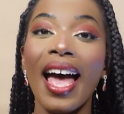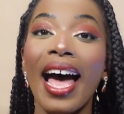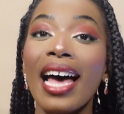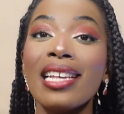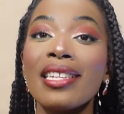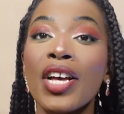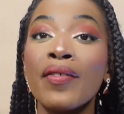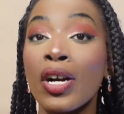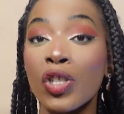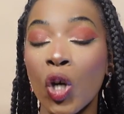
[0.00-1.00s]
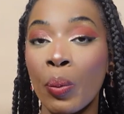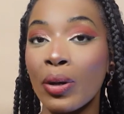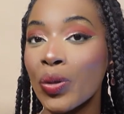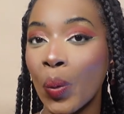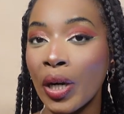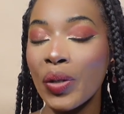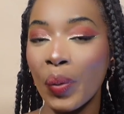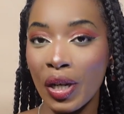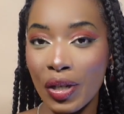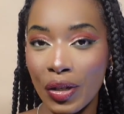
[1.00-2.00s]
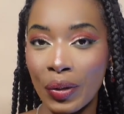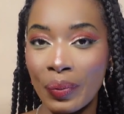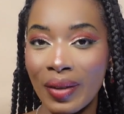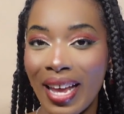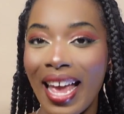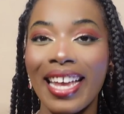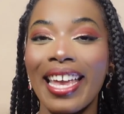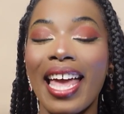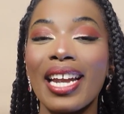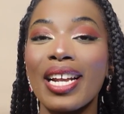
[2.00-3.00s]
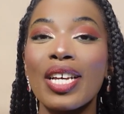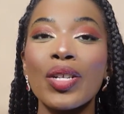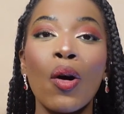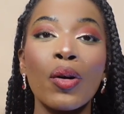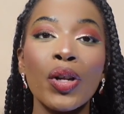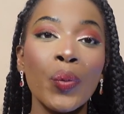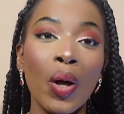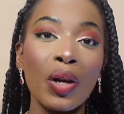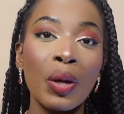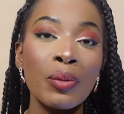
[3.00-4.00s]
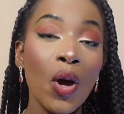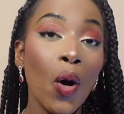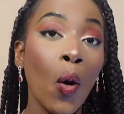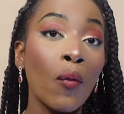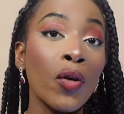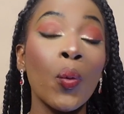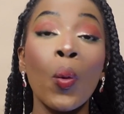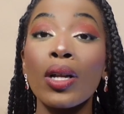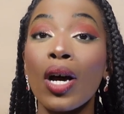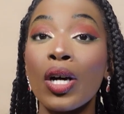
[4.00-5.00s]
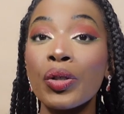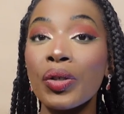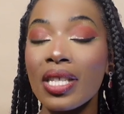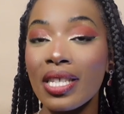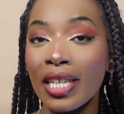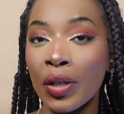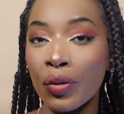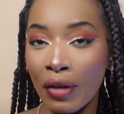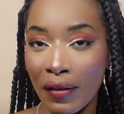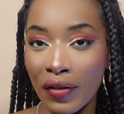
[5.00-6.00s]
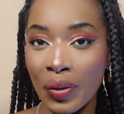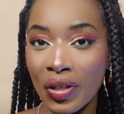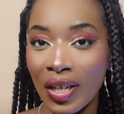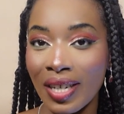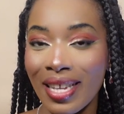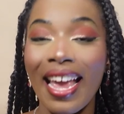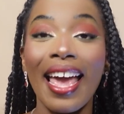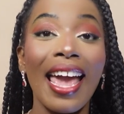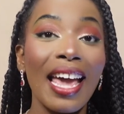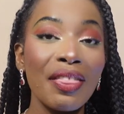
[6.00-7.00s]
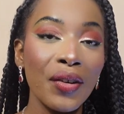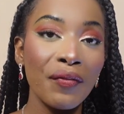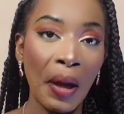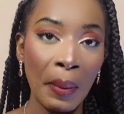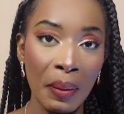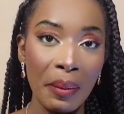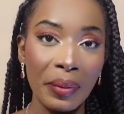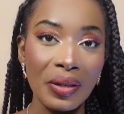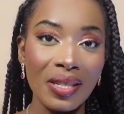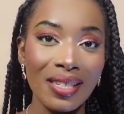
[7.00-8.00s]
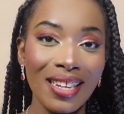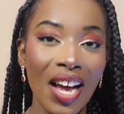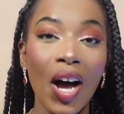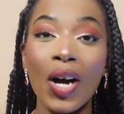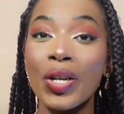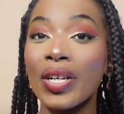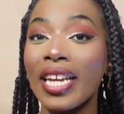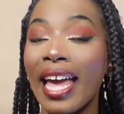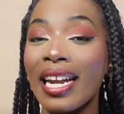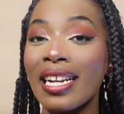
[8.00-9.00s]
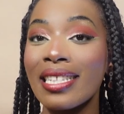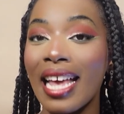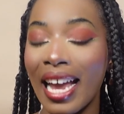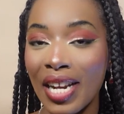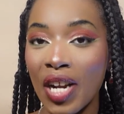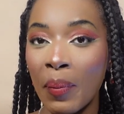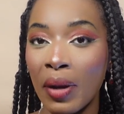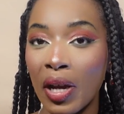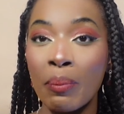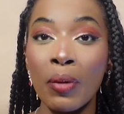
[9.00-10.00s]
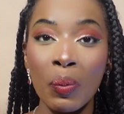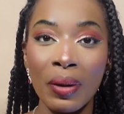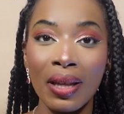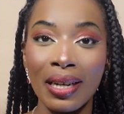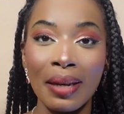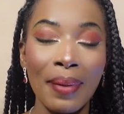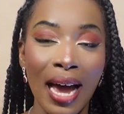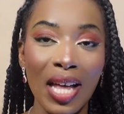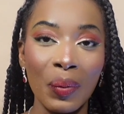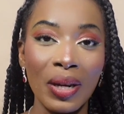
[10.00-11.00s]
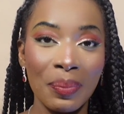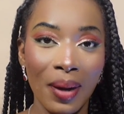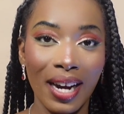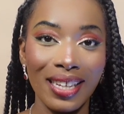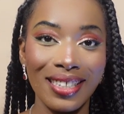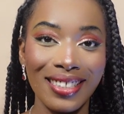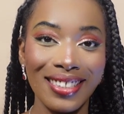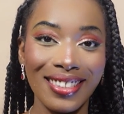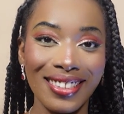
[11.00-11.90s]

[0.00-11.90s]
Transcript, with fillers: As of October 2022, Canada has already welcomed over 100 skilled refugees and their family members under Canada's Economic Mobility Pathways Pilot.